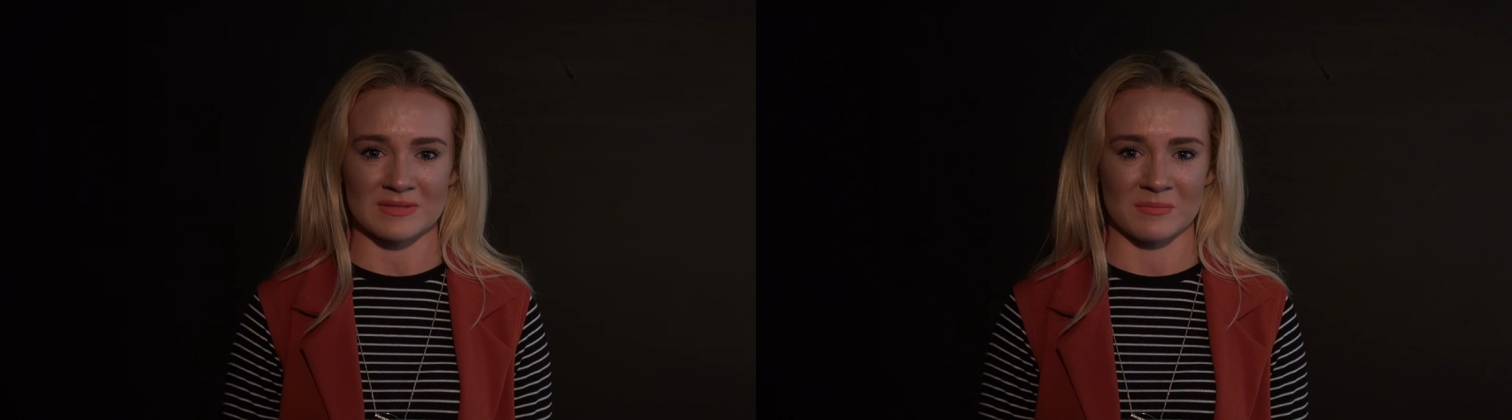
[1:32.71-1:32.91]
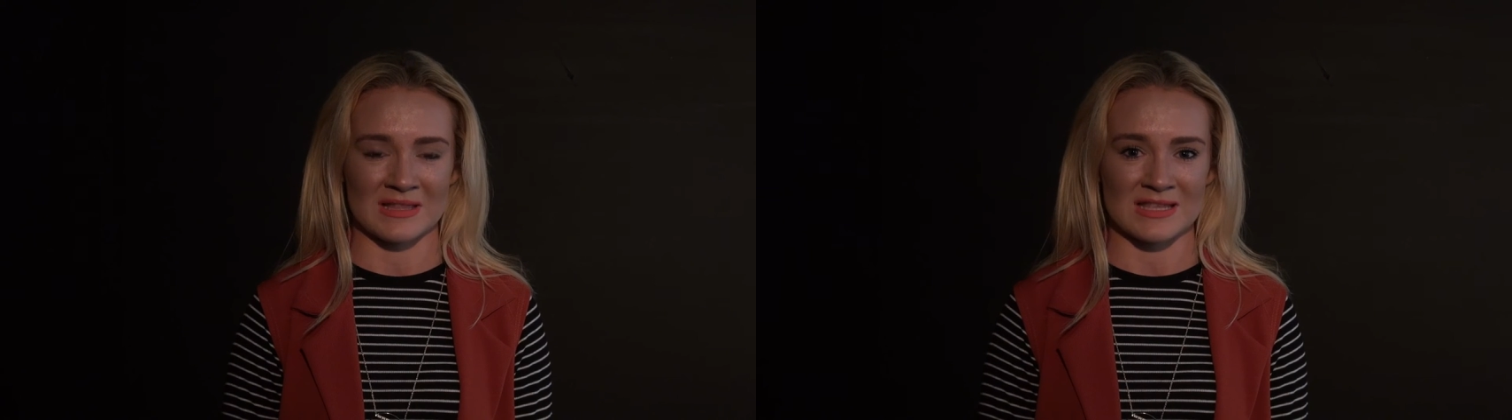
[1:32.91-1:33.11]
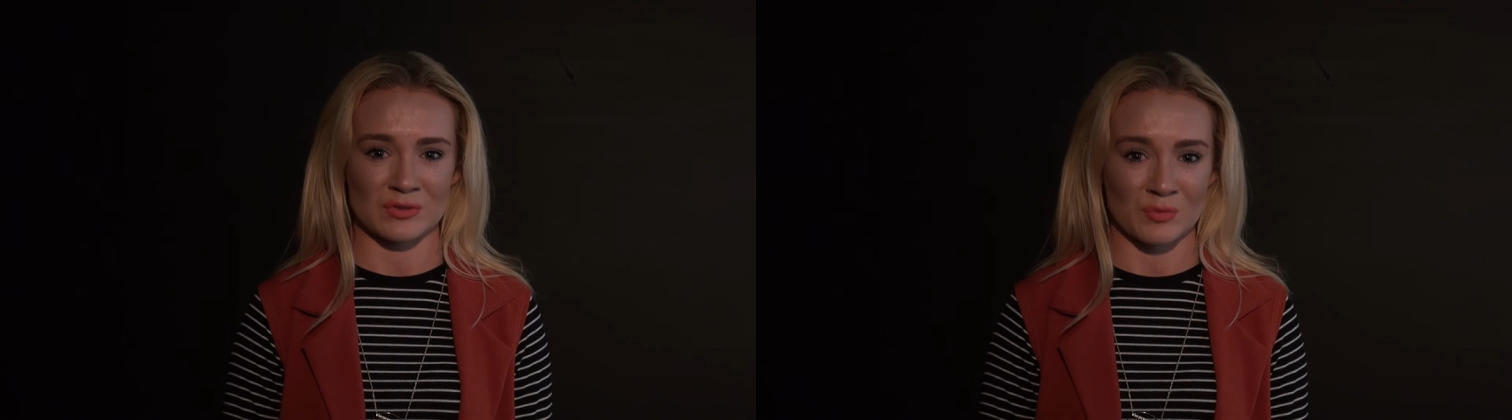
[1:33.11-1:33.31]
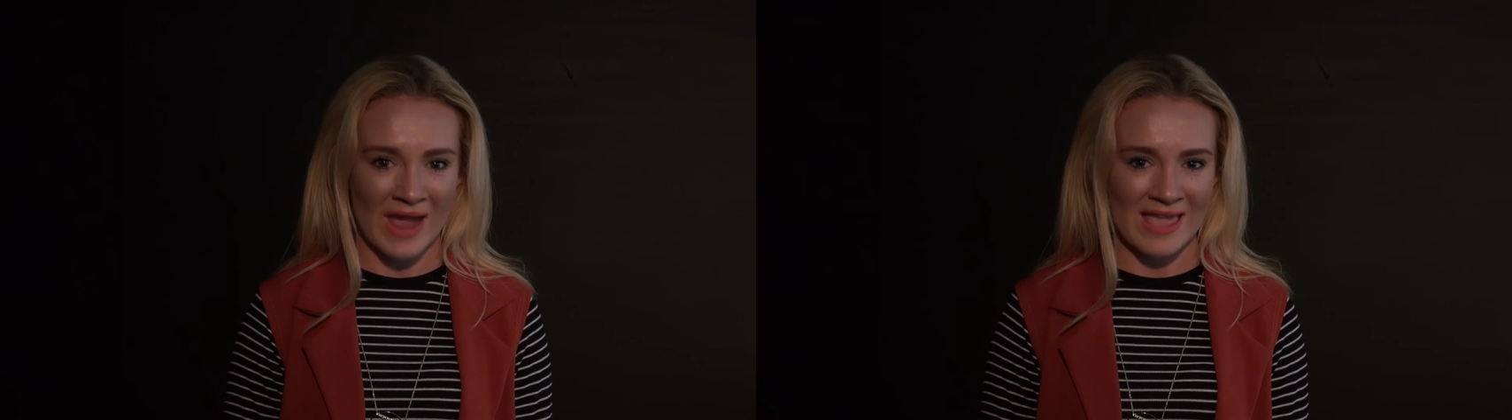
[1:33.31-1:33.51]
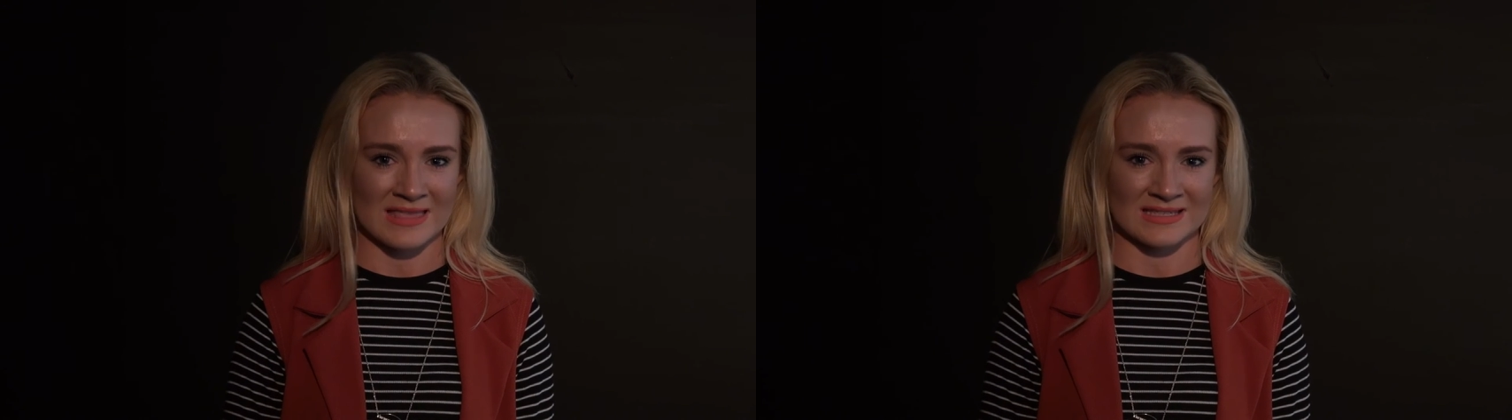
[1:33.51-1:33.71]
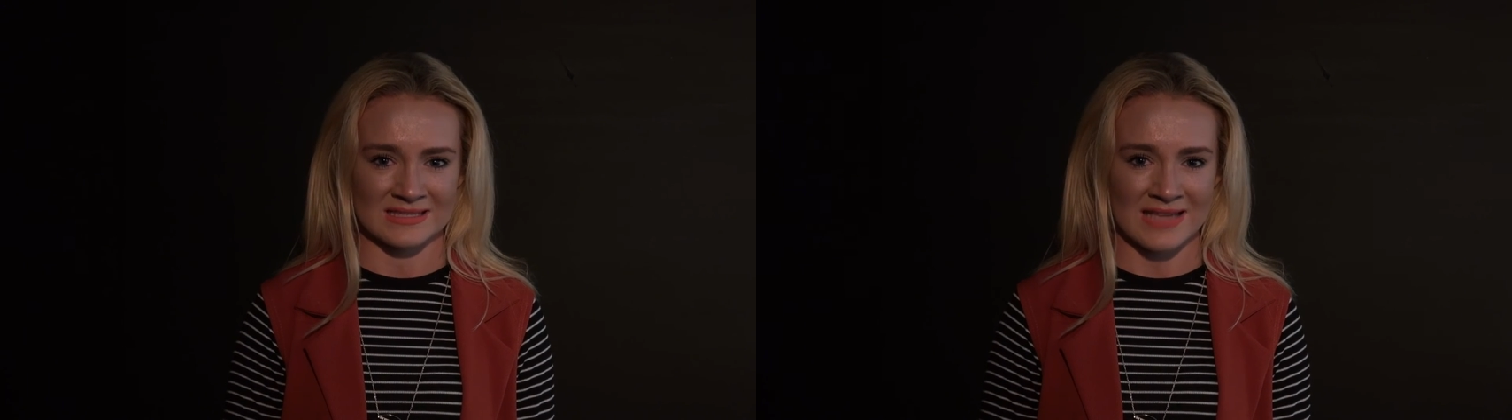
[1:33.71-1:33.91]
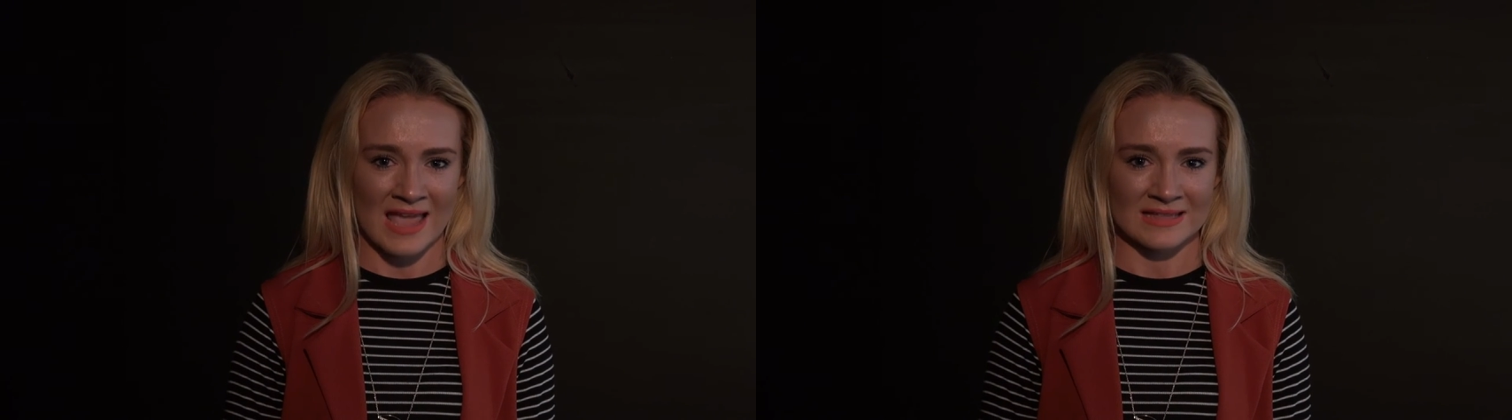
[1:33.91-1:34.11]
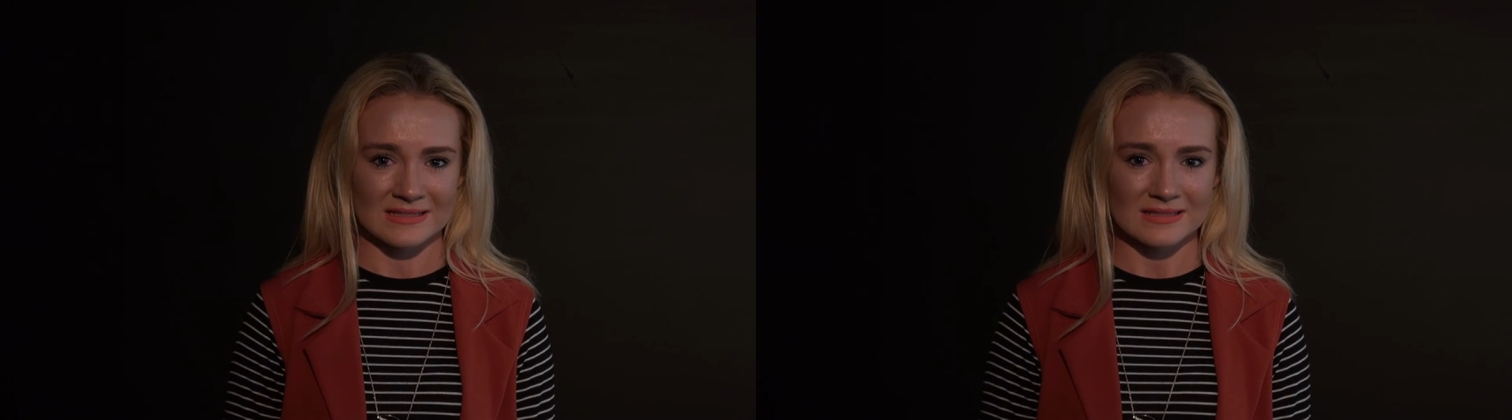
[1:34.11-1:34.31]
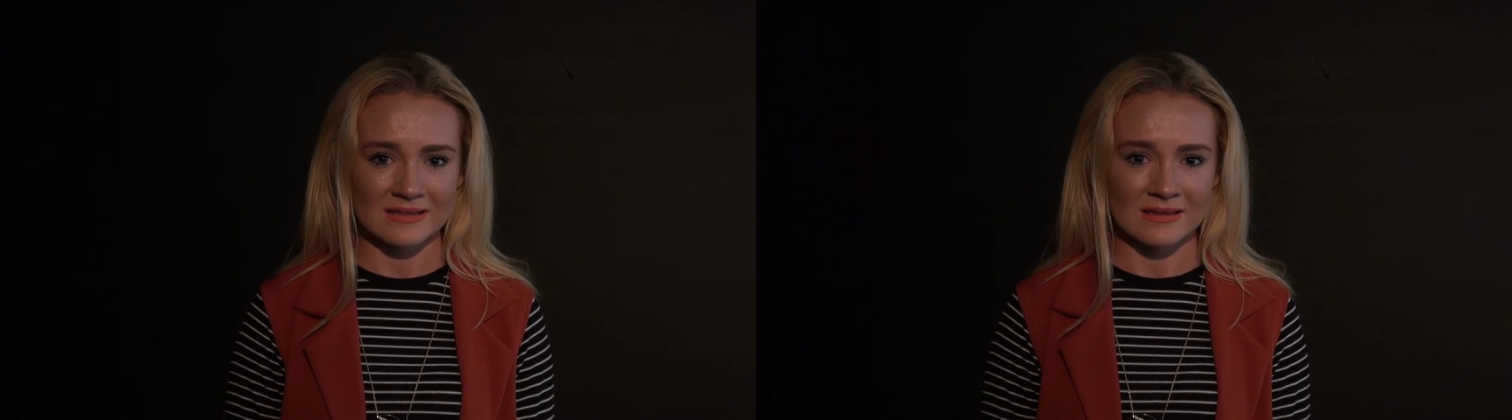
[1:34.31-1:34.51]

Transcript: something this rare and this intense?